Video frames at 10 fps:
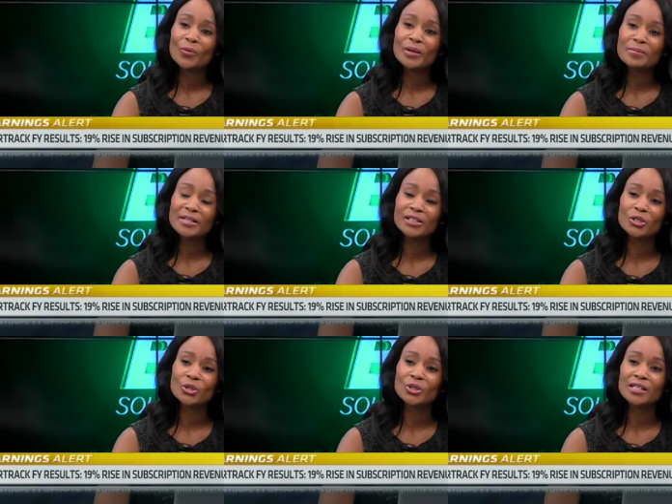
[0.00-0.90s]
what message
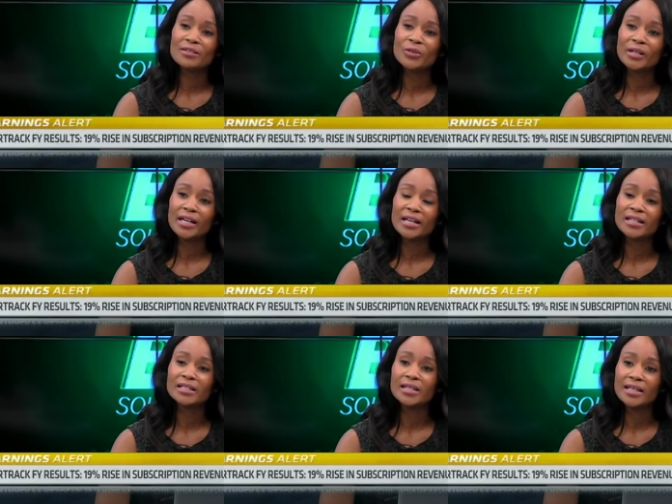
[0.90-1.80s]
are you delivering
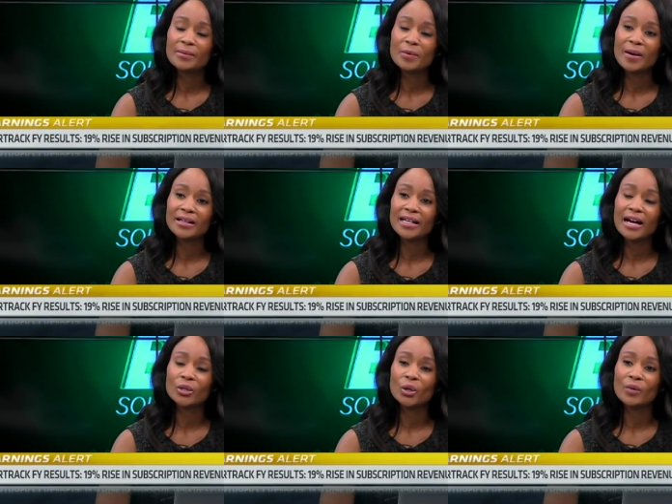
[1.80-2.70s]
uh, to them about the
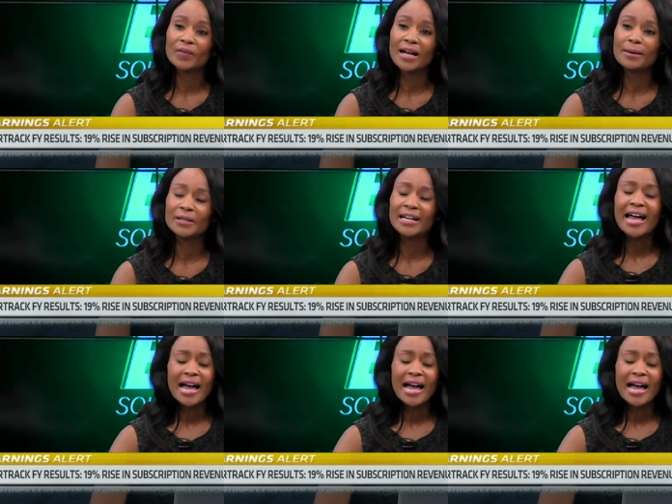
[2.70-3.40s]
outlook of the company,